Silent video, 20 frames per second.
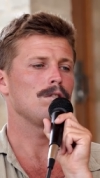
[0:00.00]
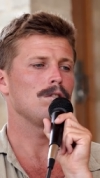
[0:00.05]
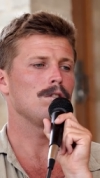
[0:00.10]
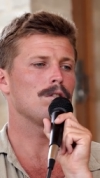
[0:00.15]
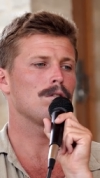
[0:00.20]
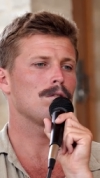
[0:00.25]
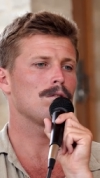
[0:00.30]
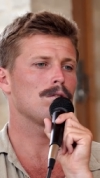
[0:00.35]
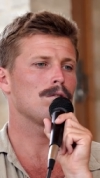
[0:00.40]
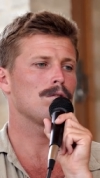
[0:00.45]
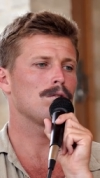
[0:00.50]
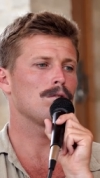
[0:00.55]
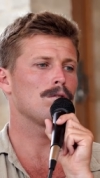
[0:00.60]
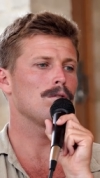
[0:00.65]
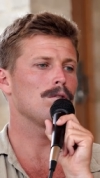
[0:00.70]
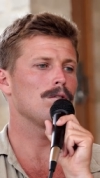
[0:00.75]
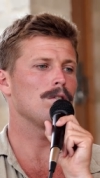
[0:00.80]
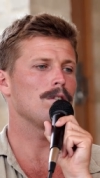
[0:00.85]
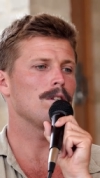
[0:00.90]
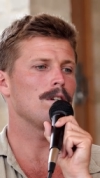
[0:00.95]
you
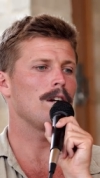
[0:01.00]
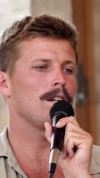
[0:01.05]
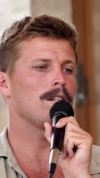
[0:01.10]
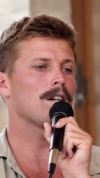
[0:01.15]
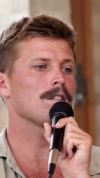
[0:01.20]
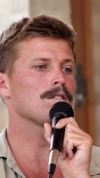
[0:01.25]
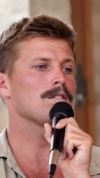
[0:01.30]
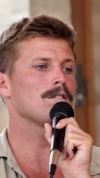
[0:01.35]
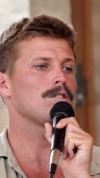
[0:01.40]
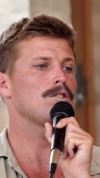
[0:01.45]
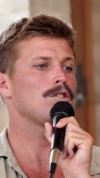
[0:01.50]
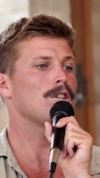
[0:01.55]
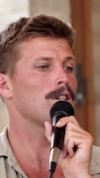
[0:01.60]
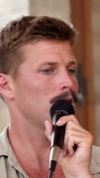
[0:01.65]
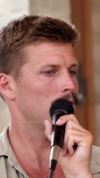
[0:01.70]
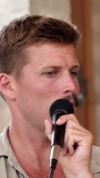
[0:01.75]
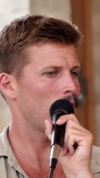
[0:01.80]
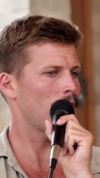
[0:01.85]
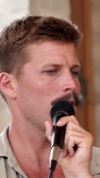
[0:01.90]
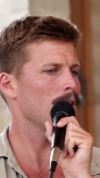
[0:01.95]
could it doesn't
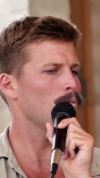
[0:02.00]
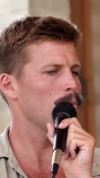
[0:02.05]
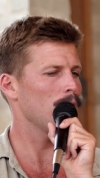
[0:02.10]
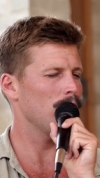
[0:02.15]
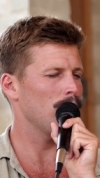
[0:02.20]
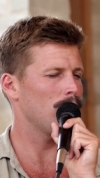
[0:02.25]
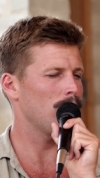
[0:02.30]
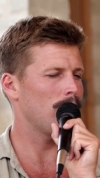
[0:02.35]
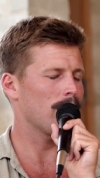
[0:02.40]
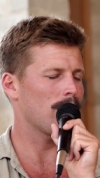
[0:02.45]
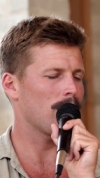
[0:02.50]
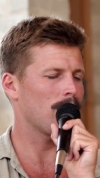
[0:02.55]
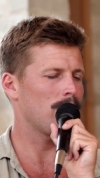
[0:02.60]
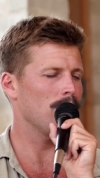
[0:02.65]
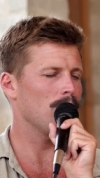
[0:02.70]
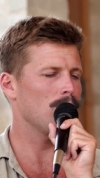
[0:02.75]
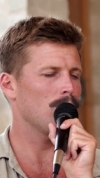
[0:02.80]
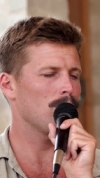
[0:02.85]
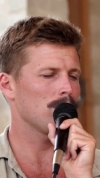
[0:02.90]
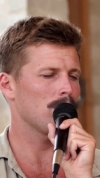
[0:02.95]
just i think when you like i
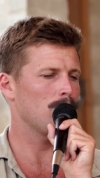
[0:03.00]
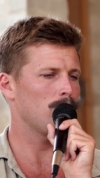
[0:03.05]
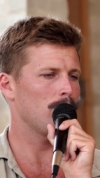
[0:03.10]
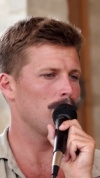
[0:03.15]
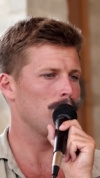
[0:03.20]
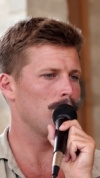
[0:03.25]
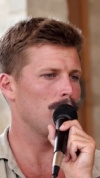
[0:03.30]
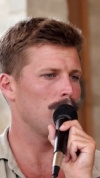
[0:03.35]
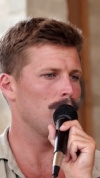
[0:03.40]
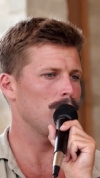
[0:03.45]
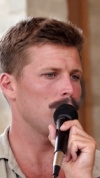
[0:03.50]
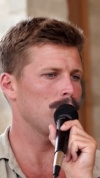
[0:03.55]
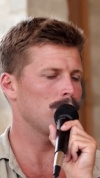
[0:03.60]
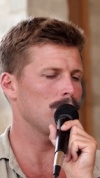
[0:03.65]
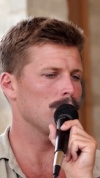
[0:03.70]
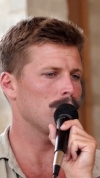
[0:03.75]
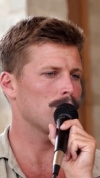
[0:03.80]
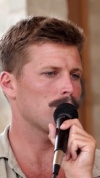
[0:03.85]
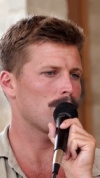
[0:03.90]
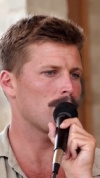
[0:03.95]
think also when you're used
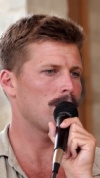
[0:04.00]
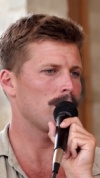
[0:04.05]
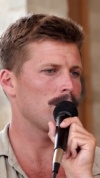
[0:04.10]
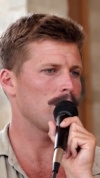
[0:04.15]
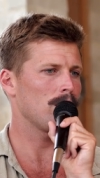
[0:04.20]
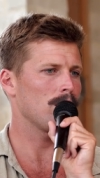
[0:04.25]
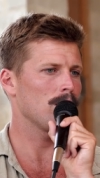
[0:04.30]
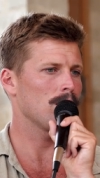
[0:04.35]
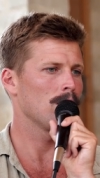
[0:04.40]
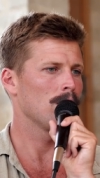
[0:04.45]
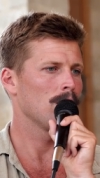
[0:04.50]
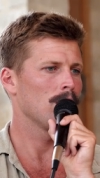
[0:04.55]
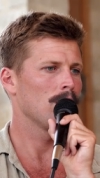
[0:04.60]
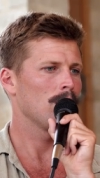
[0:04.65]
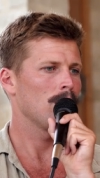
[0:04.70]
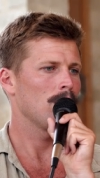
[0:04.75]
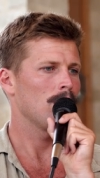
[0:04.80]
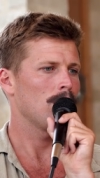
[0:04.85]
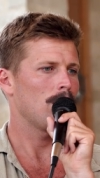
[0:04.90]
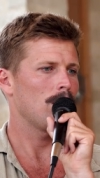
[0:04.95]
to grinding
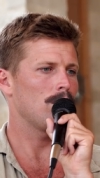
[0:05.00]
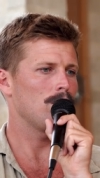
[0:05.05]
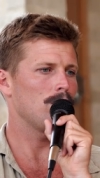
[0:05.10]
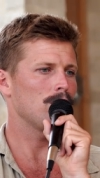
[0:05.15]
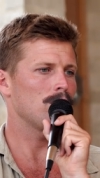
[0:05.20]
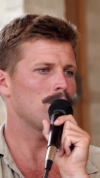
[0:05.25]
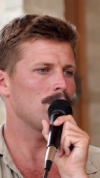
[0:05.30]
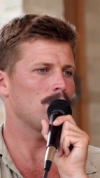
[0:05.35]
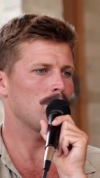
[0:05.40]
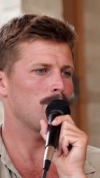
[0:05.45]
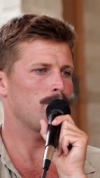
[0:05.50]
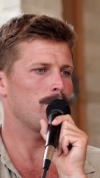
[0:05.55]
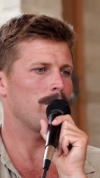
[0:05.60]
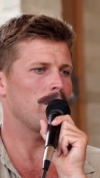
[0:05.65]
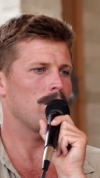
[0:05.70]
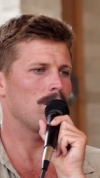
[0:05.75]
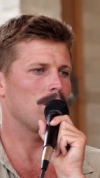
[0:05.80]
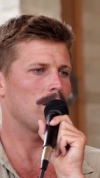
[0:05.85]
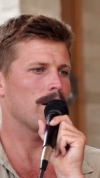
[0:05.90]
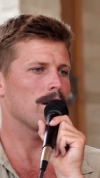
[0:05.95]
and you're used to just
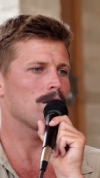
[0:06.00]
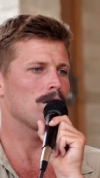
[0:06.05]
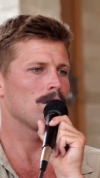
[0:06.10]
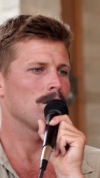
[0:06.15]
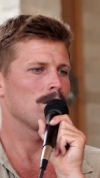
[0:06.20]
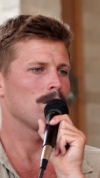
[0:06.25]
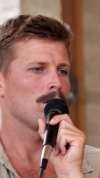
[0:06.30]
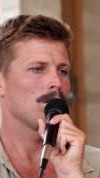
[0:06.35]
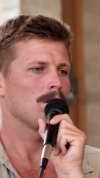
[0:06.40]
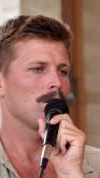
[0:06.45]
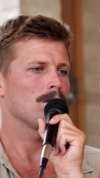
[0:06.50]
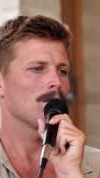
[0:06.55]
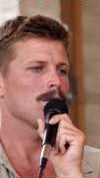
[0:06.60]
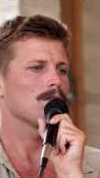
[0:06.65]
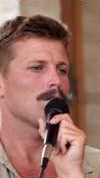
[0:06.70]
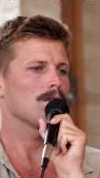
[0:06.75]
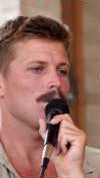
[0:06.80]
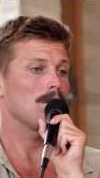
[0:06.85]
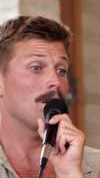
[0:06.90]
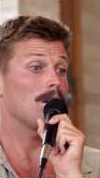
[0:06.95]
being like
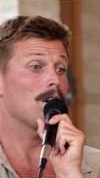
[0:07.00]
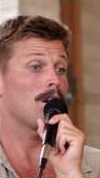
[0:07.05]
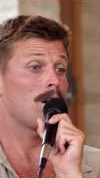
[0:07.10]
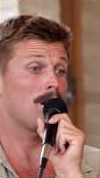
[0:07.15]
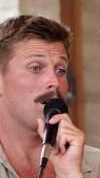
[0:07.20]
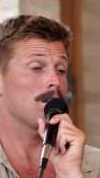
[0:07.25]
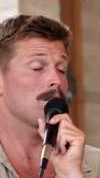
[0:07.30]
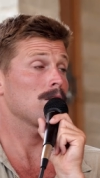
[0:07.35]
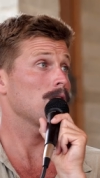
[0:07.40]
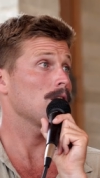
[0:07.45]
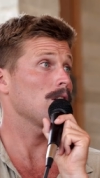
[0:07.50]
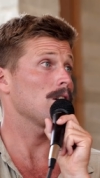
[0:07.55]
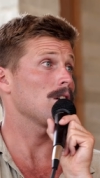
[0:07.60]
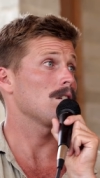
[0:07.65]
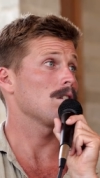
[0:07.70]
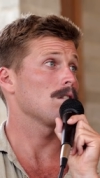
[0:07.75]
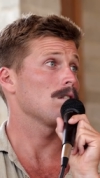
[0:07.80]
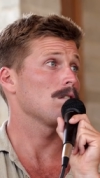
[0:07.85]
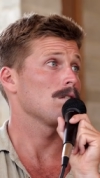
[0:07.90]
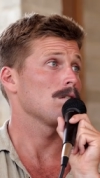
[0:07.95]

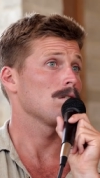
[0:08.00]
hustling